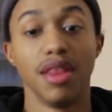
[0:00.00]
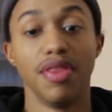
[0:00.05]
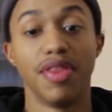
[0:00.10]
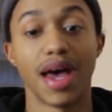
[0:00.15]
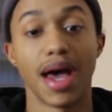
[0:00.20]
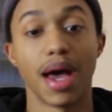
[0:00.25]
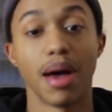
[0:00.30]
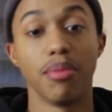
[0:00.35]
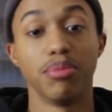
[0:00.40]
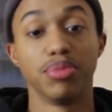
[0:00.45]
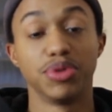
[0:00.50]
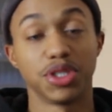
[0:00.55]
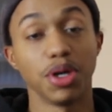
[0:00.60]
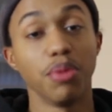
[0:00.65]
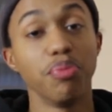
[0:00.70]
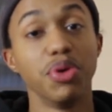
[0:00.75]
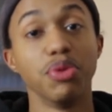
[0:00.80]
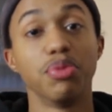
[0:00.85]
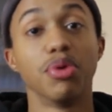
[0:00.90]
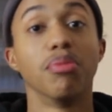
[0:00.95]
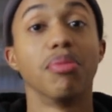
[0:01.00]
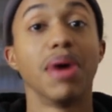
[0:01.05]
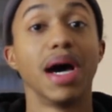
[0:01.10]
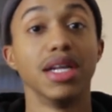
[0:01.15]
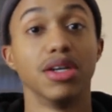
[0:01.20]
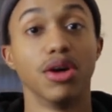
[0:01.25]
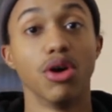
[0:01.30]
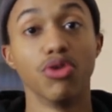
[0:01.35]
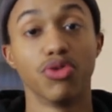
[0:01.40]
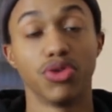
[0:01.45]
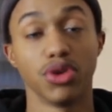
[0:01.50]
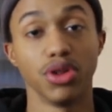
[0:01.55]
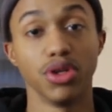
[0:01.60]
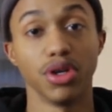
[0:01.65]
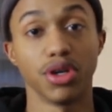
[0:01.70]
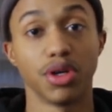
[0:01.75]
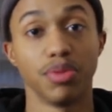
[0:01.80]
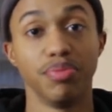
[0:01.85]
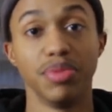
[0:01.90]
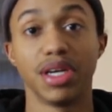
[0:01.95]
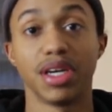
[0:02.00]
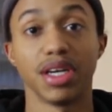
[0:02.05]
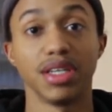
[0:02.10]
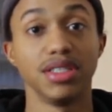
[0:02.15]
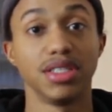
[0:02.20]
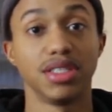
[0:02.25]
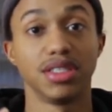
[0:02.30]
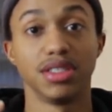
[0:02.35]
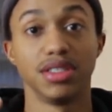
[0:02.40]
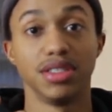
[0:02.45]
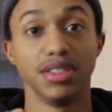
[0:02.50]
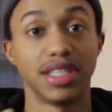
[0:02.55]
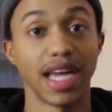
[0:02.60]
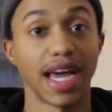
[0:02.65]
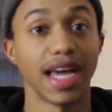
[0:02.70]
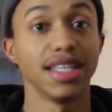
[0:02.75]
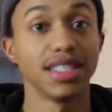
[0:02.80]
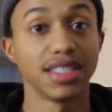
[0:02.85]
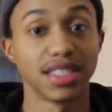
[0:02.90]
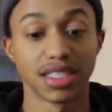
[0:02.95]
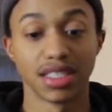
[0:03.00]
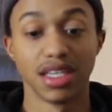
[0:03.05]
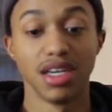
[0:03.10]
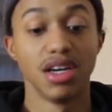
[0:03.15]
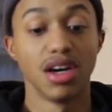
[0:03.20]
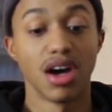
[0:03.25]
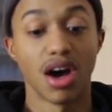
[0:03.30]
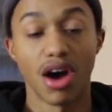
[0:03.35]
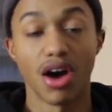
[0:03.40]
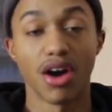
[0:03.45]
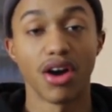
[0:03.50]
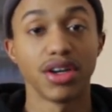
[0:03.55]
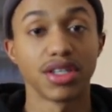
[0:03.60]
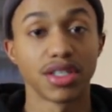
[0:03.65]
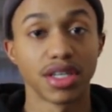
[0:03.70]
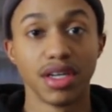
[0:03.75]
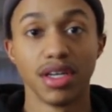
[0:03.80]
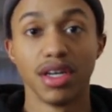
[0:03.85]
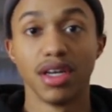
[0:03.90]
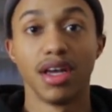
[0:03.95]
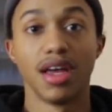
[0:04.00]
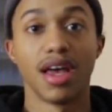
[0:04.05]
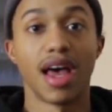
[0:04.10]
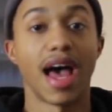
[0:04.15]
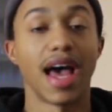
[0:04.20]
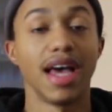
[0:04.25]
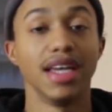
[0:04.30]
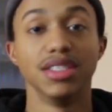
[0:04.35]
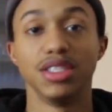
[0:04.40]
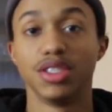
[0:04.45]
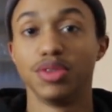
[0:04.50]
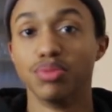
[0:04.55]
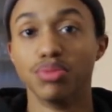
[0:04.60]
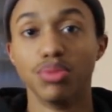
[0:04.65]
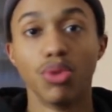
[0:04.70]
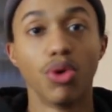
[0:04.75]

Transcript: that some people might overlook because dance art has